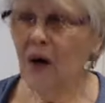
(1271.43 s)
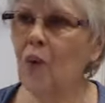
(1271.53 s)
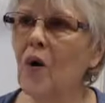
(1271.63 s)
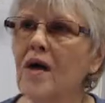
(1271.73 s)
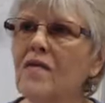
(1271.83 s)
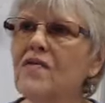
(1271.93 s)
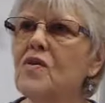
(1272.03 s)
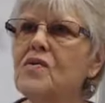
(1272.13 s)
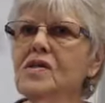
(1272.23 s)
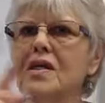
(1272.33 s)
What of
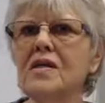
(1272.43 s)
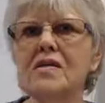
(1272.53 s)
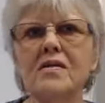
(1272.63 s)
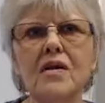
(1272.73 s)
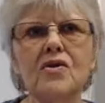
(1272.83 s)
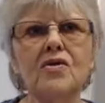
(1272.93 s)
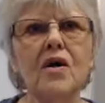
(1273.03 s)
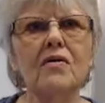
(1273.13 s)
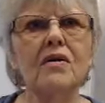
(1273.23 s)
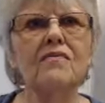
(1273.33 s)
those things is under
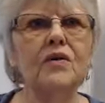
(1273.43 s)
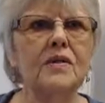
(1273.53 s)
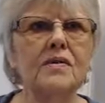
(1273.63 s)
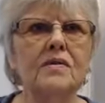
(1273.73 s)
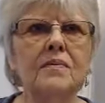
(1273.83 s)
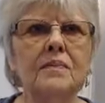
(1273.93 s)
our influence?